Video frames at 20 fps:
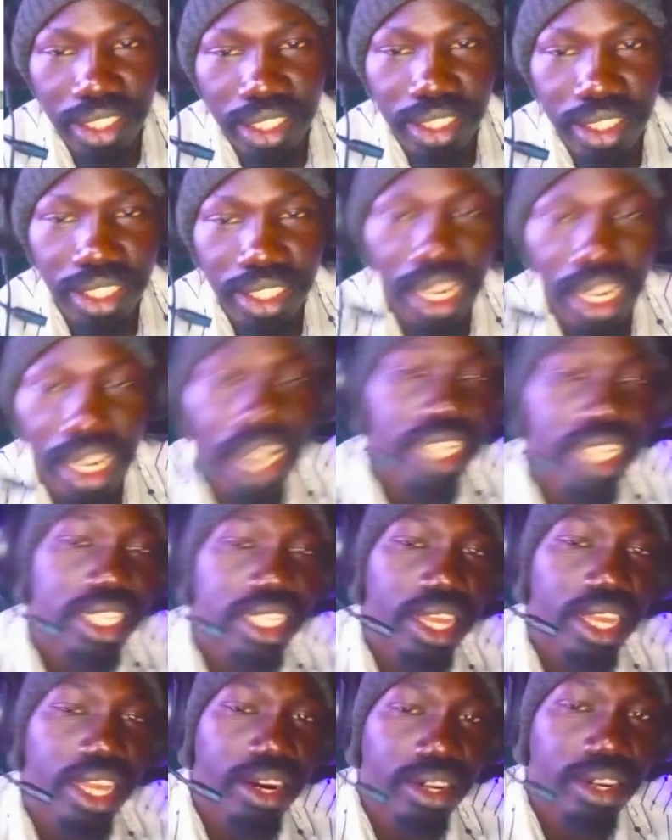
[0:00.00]
I
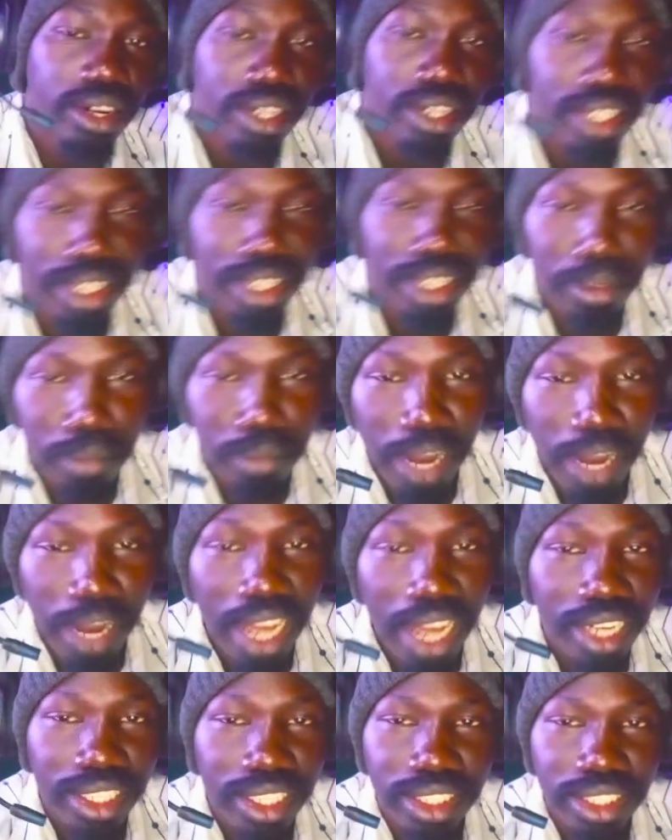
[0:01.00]
there. Male
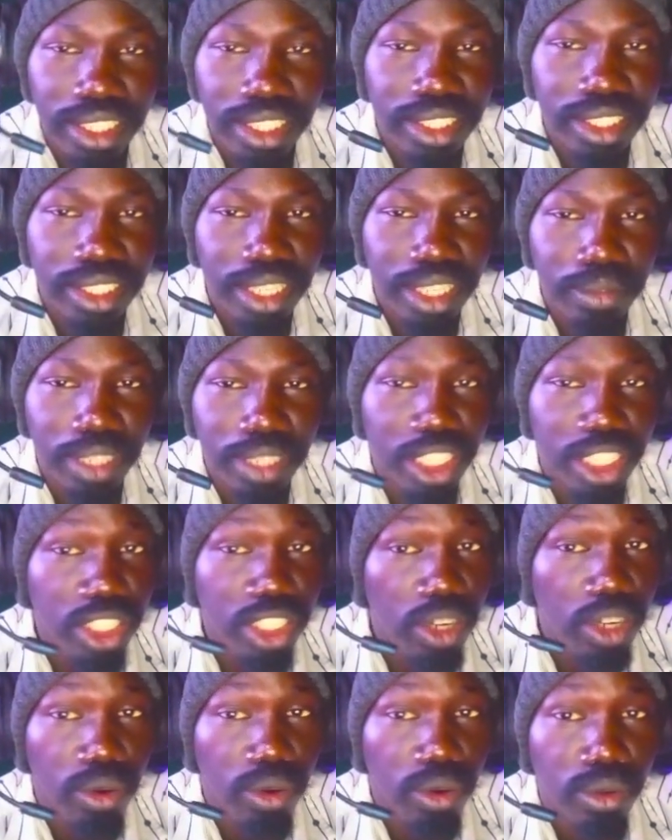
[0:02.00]
is the same thing.
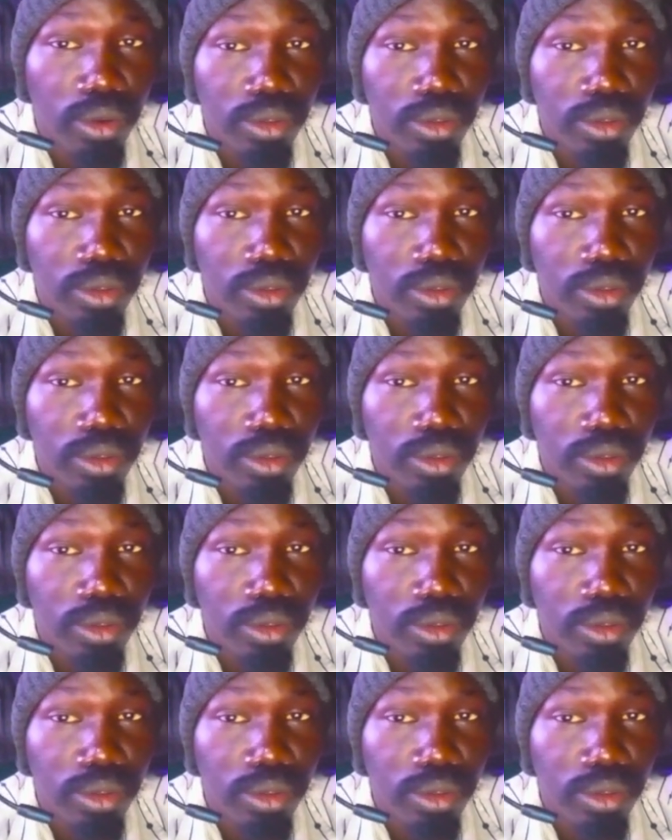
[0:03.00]
Yo.